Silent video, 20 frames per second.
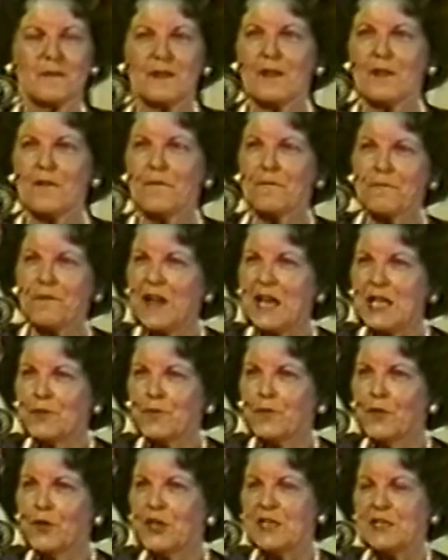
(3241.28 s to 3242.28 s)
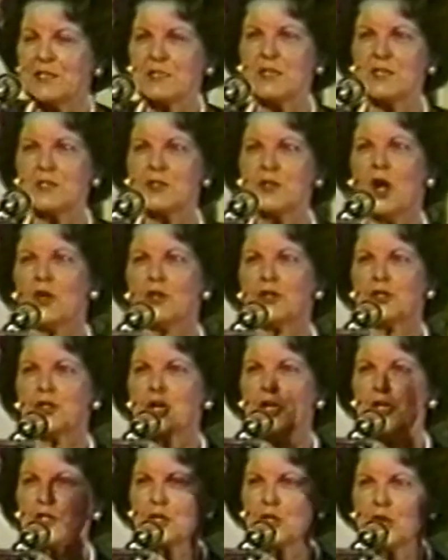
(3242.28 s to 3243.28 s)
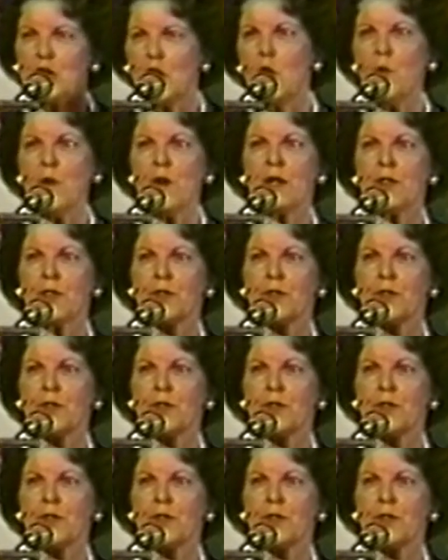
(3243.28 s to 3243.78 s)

Faithfulness is not just going